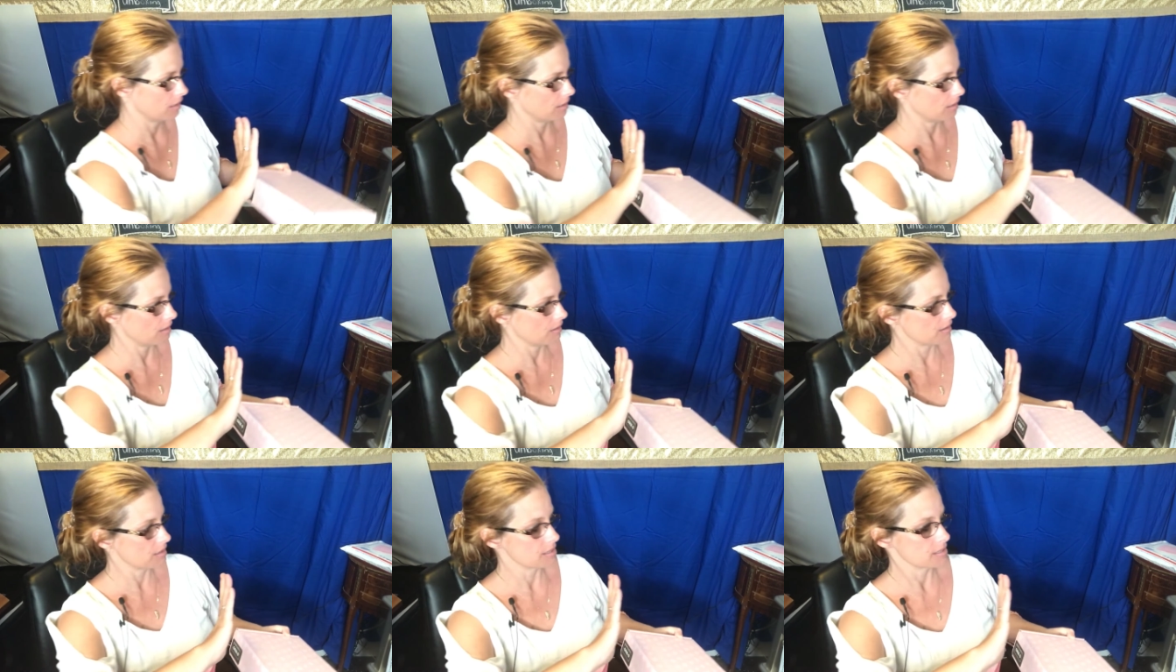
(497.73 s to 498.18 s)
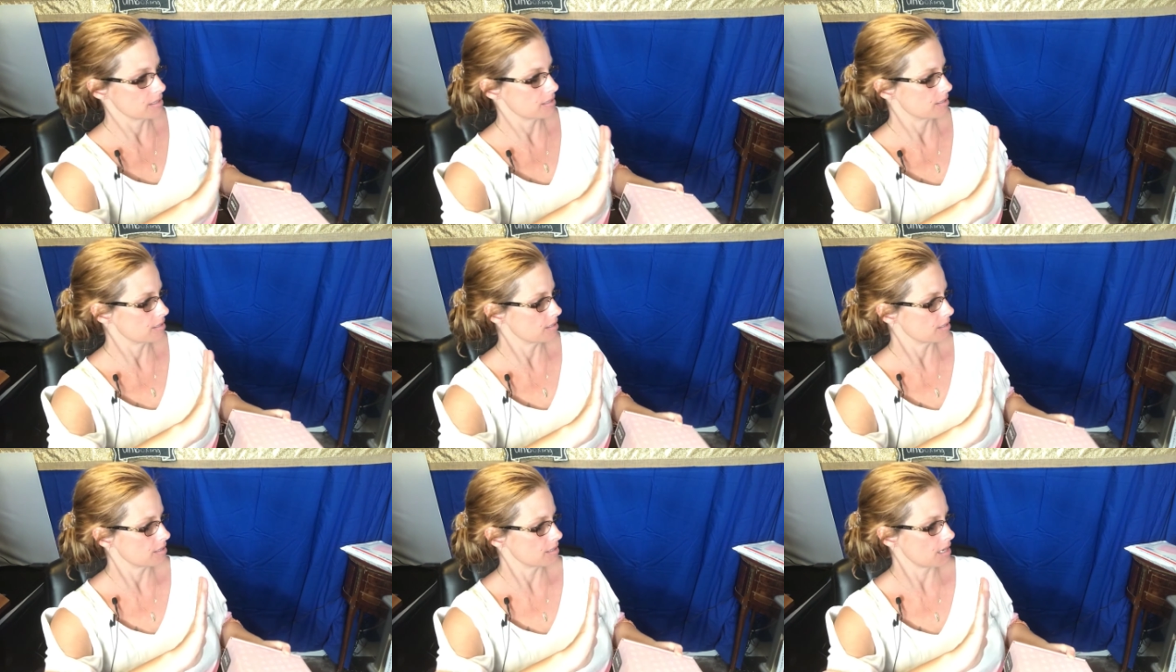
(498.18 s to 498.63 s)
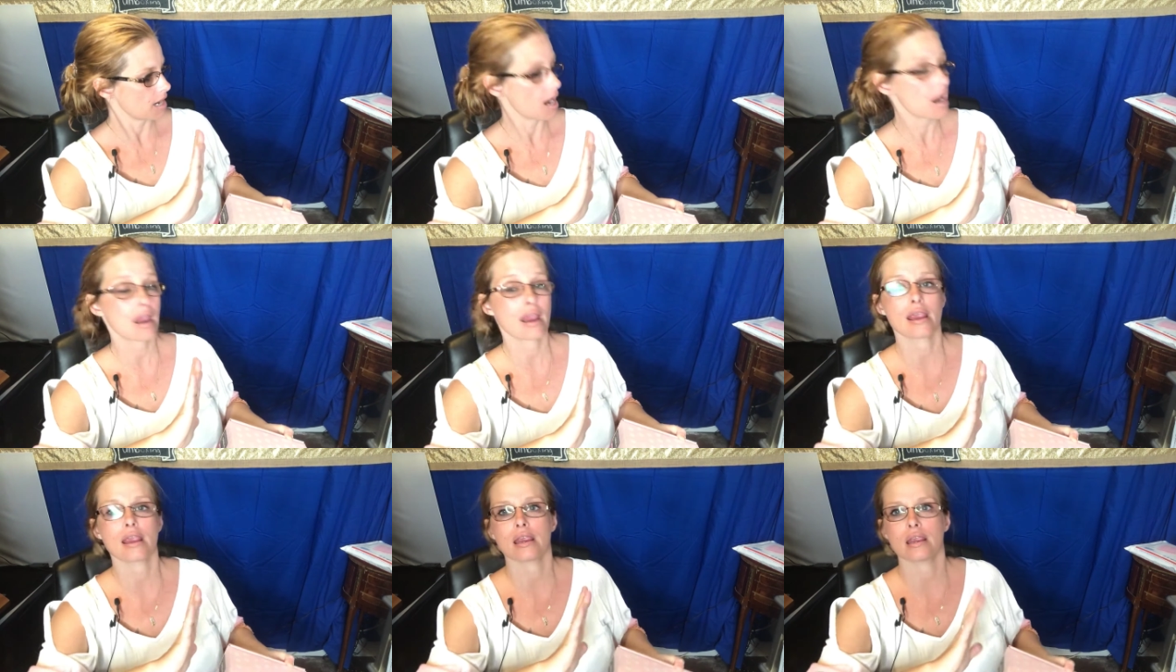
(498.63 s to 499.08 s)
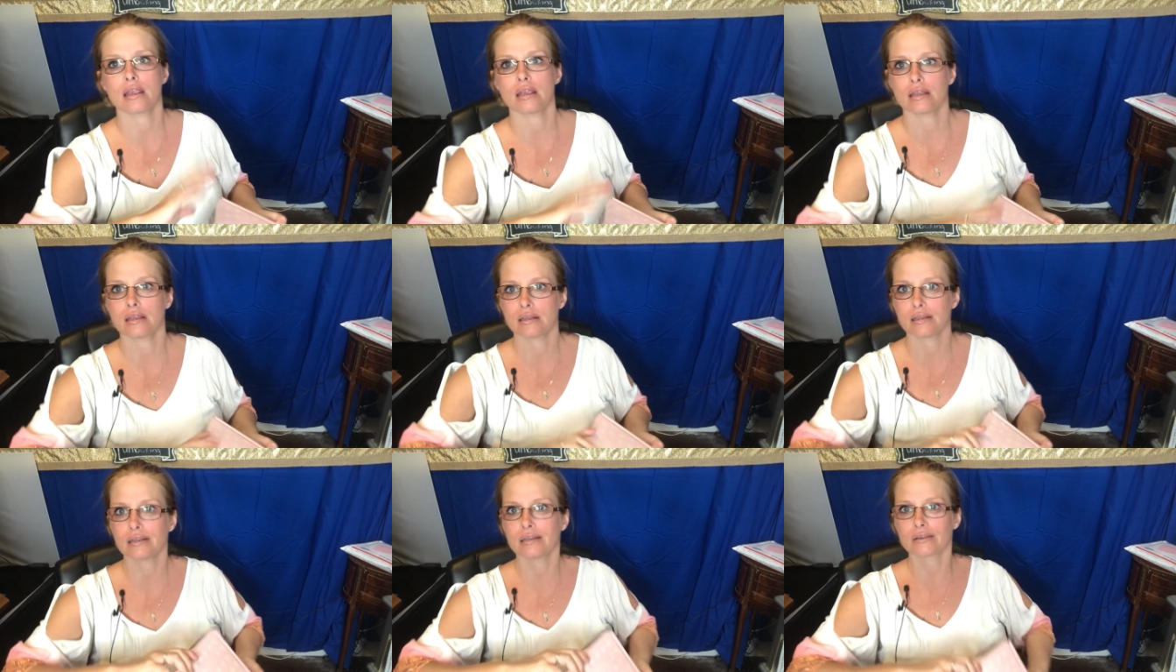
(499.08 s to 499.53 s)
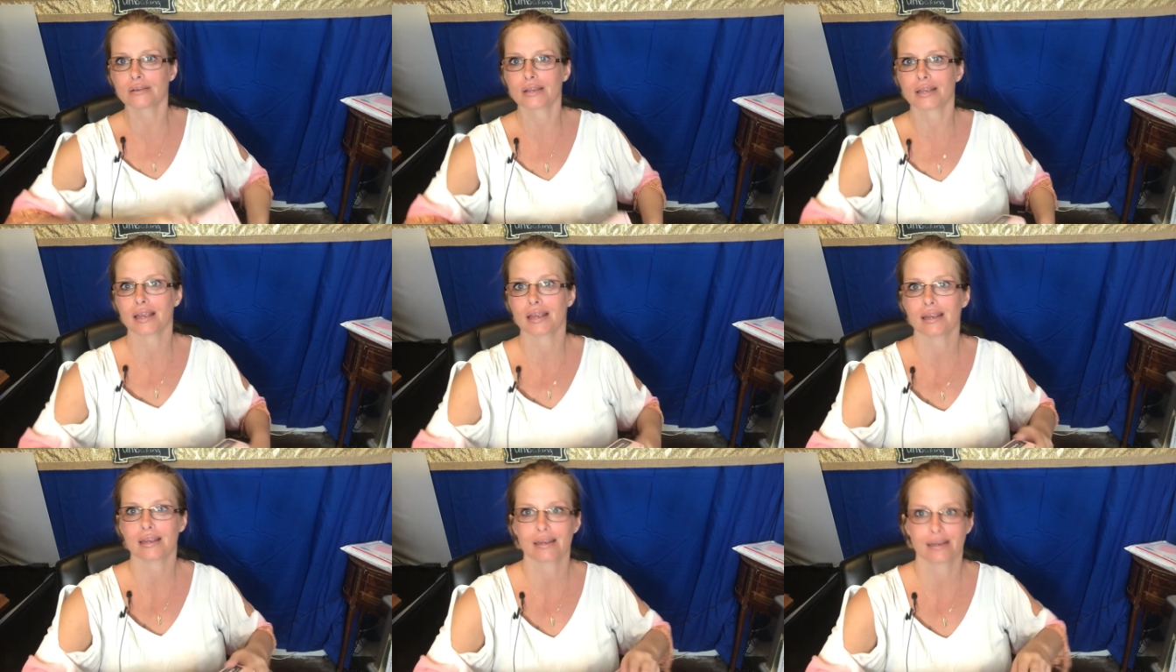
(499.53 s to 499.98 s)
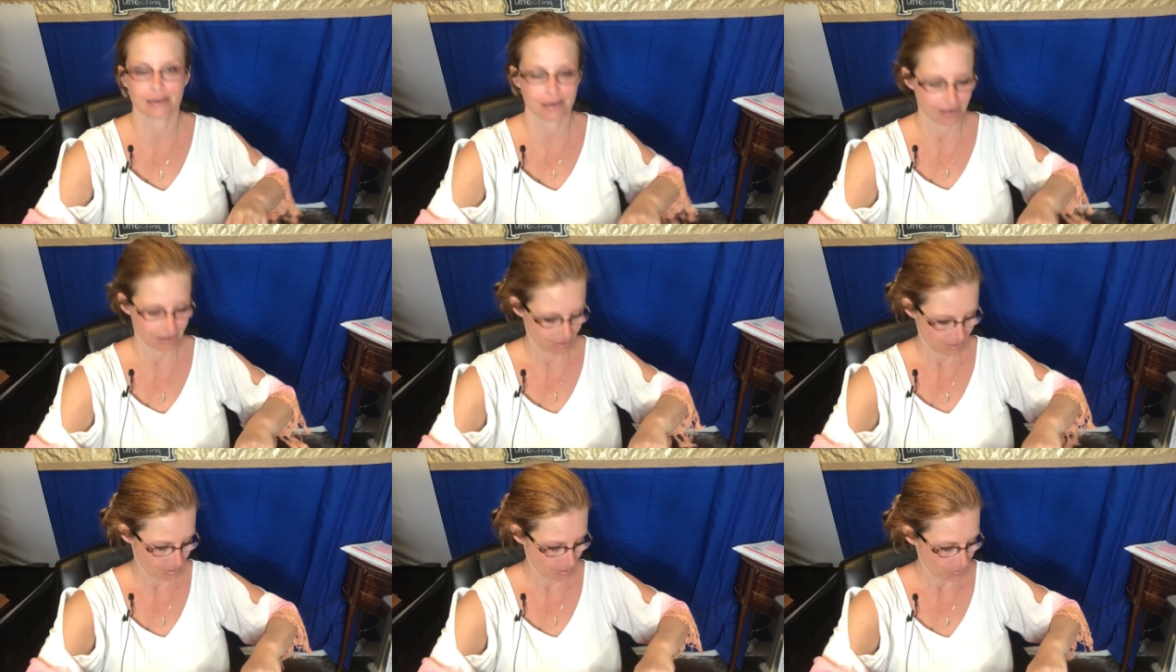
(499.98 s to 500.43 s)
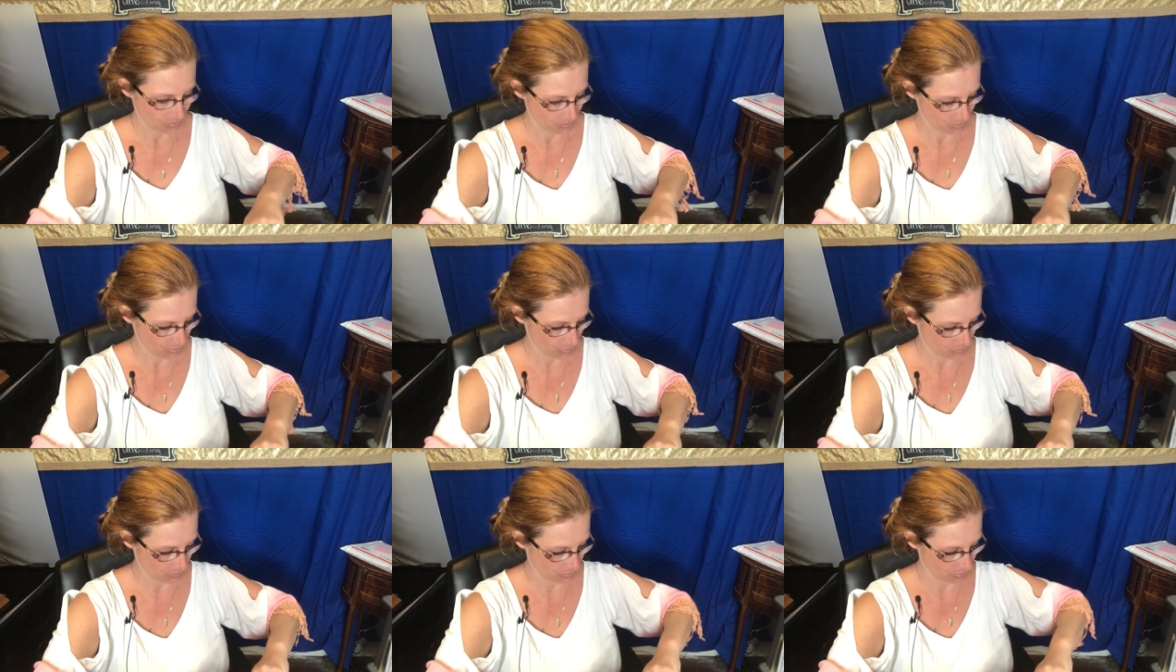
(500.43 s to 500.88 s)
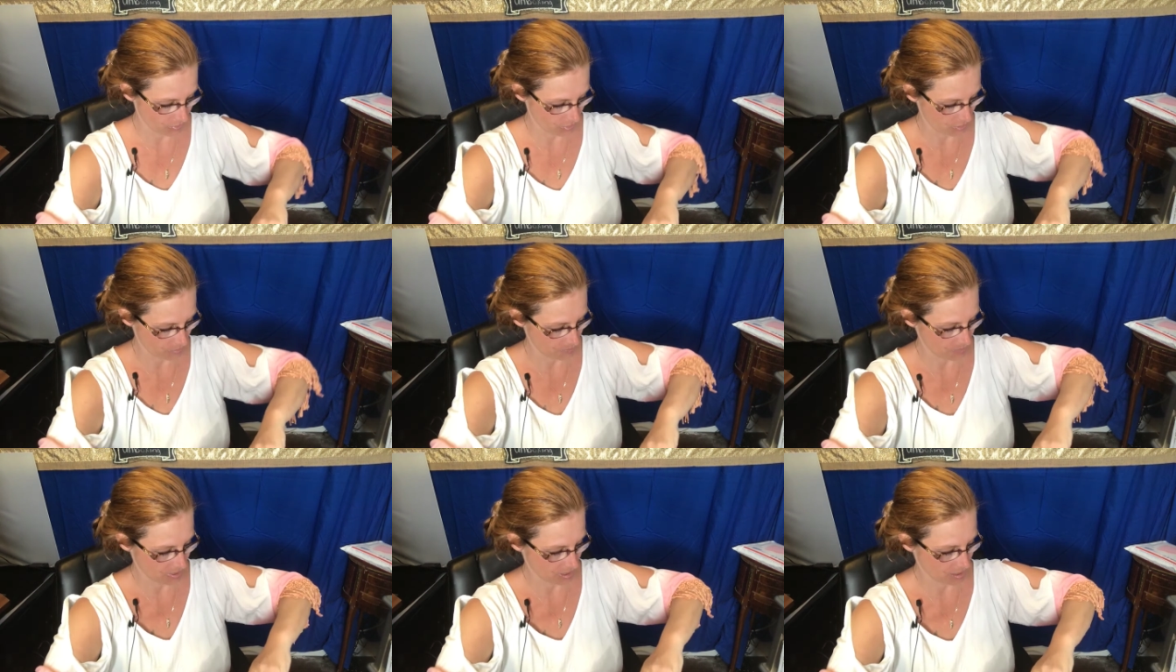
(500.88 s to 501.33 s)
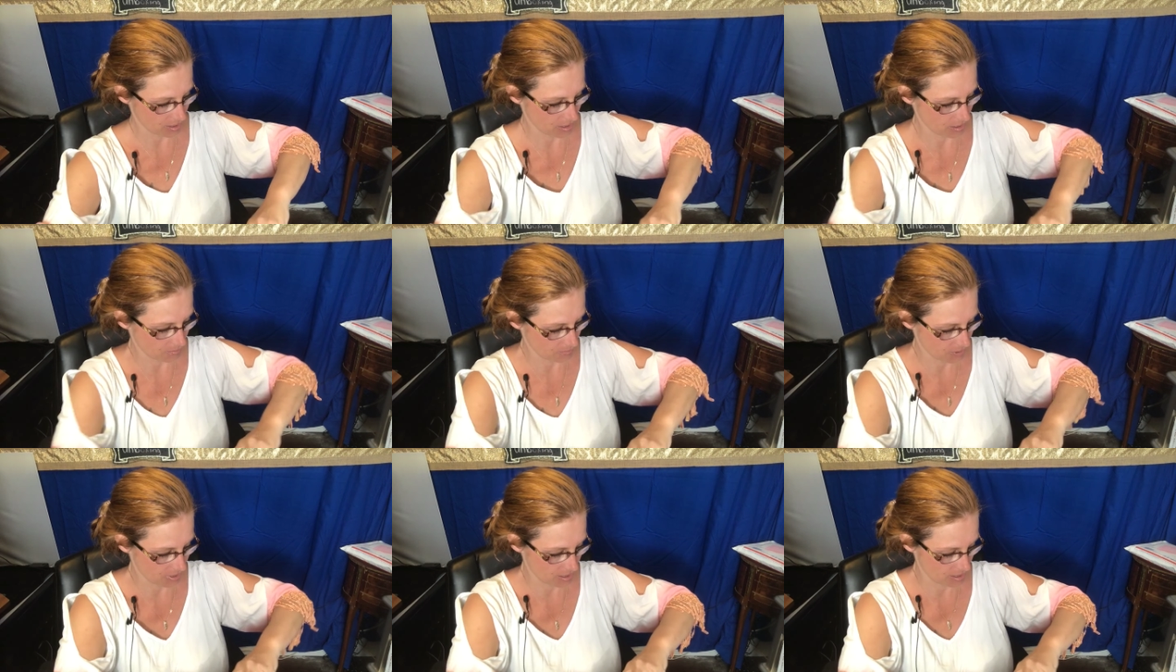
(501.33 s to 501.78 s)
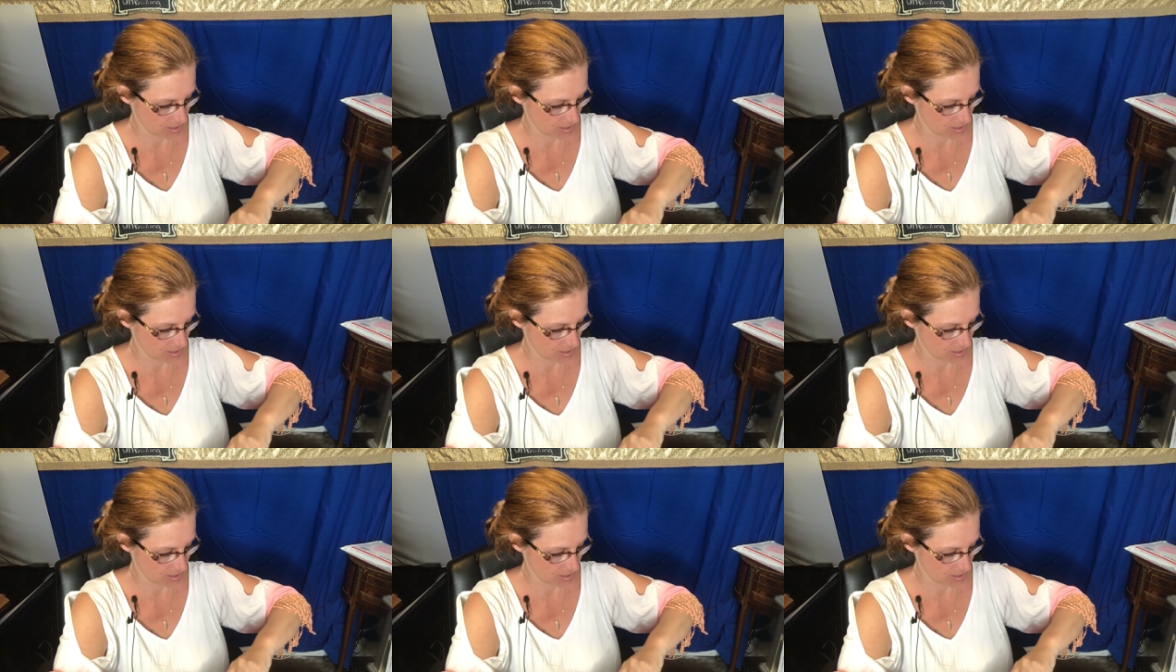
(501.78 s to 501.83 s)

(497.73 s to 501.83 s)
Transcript: all right, stay. Okay, we will open up